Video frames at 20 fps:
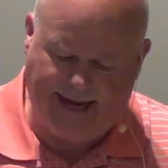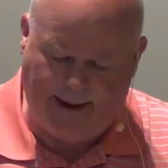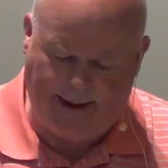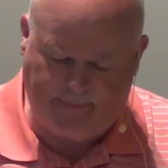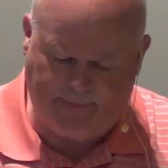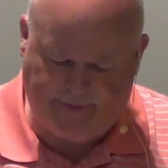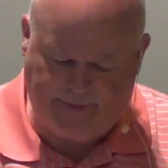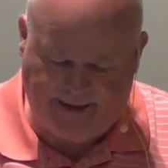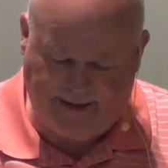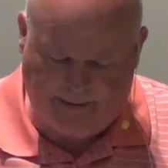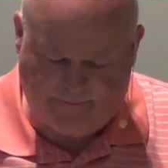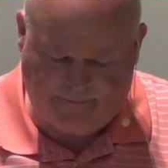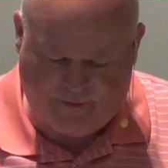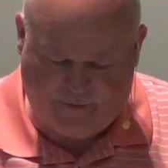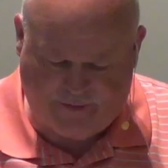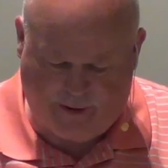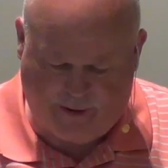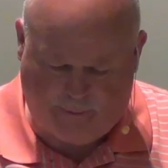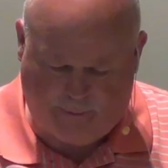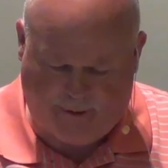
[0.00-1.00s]
kept
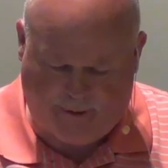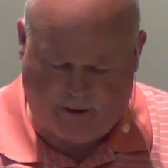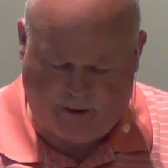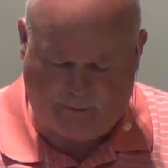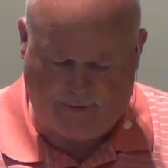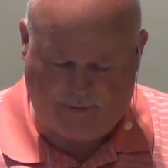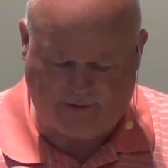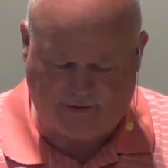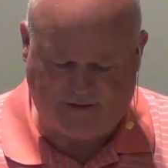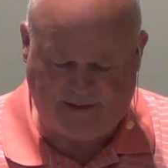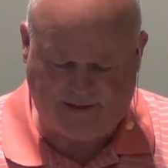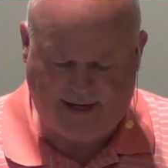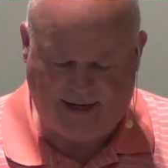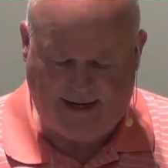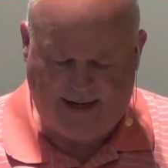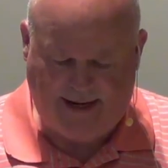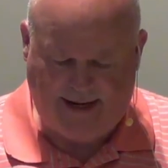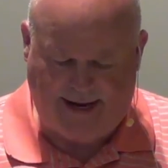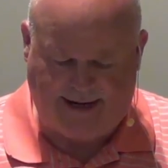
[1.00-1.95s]
them for their purpose